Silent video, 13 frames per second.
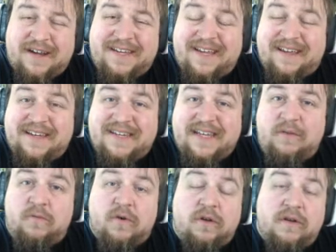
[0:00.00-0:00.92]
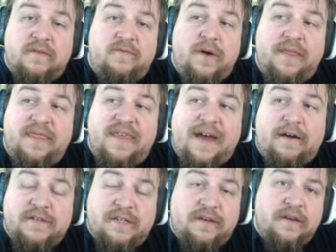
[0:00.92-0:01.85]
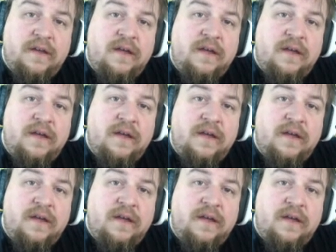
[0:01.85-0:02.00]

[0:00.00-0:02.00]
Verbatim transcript: D and D world of one thousand,